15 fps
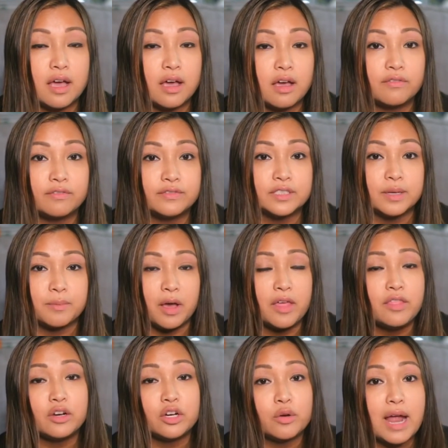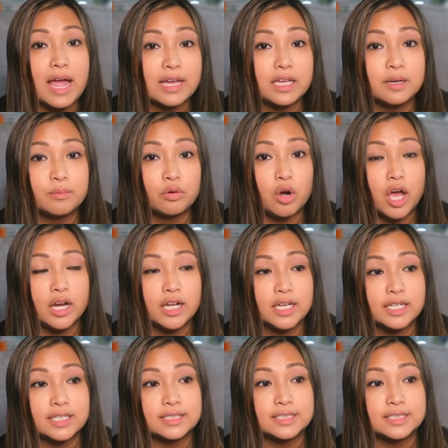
of some other Kraken products,